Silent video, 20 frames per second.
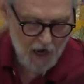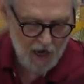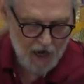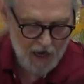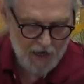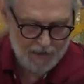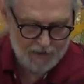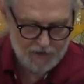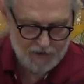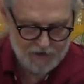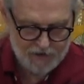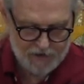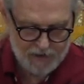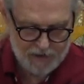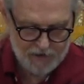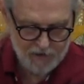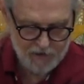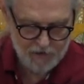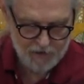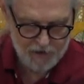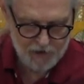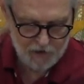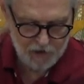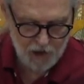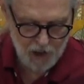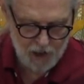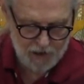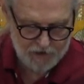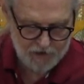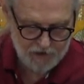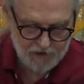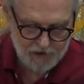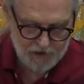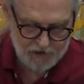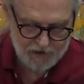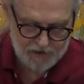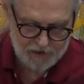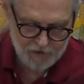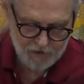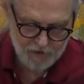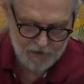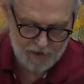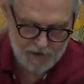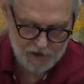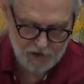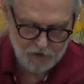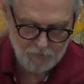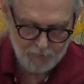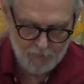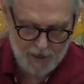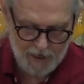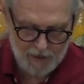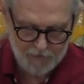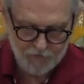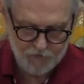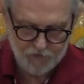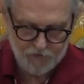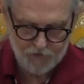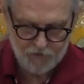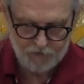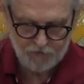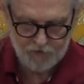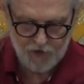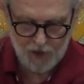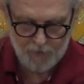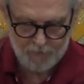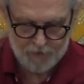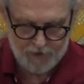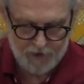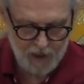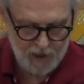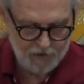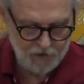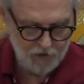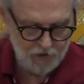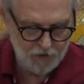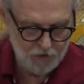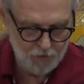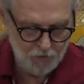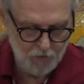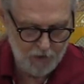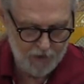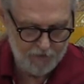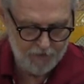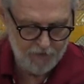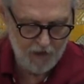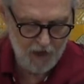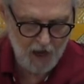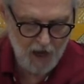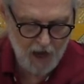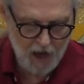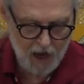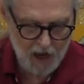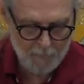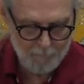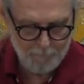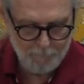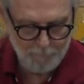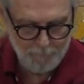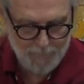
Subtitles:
I send their consciousness into the expanse of Dharmadhatu with a